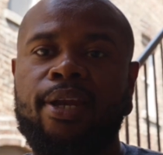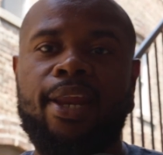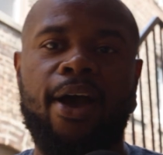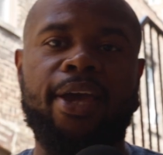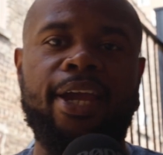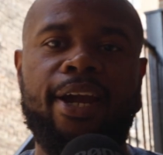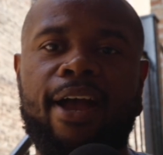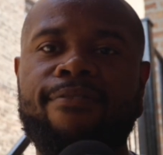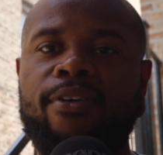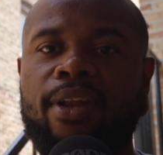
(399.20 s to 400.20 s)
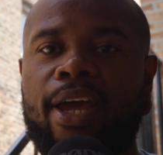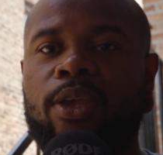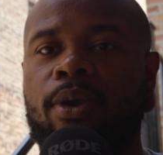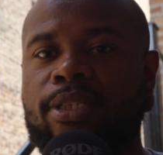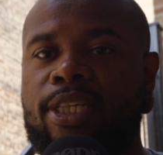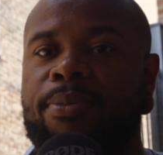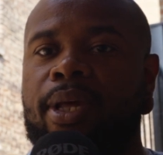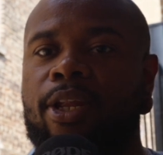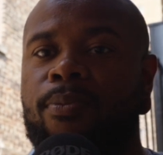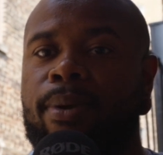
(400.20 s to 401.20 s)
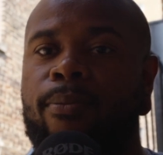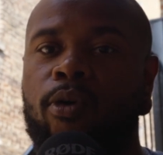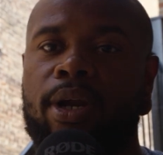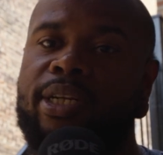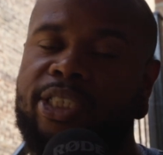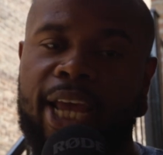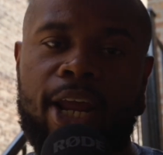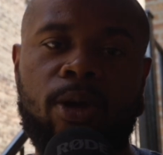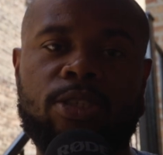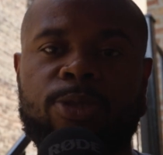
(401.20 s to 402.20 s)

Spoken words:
Now here, I feel like you can see me a little bit more in the shadows,